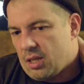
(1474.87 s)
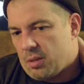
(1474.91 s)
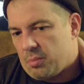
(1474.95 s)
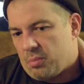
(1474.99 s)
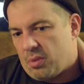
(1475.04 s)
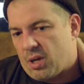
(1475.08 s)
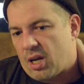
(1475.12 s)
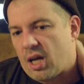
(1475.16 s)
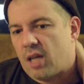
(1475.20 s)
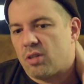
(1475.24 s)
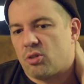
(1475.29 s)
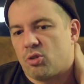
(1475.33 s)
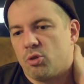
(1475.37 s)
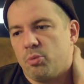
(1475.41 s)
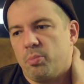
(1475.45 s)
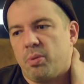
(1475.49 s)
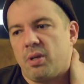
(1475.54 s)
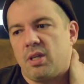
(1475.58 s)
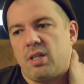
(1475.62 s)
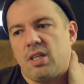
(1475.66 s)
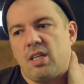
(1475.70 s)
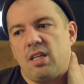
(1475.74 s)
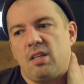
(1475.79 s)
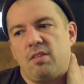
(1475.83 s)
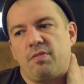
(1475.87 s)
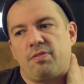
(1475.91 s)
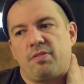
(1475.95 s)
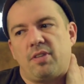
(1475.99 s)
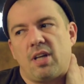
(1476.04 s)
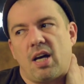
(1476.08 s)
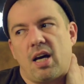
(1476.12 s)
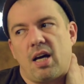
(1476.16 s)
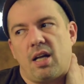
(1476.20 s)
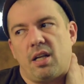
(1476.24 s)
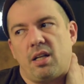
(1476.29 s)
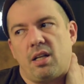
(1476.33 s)
but I do believe
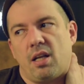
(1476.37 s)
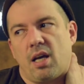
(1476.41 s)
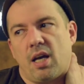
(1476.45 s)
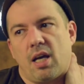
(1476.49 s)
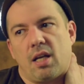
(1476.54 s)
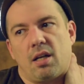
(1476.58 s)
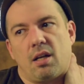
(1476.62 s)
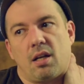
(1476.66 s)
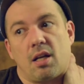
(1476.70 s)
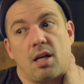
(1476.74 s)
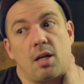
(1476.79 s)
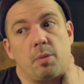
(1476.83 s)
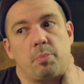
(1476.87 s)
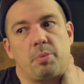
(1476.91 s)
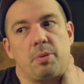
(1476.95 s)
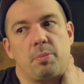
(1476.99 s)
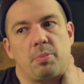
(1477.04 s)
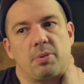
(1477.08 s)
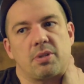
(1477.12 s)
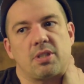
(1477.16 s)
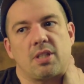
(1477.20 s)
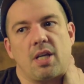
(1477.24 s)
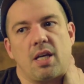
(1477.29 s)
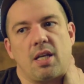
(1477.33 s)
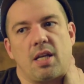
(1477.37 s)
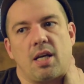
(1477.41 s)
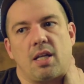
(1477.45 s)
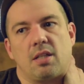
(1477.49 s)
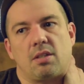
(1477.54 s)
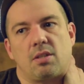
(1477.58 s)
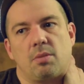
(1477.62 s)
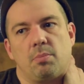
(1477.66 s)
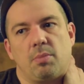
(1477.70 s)
that, and a lot of people say that to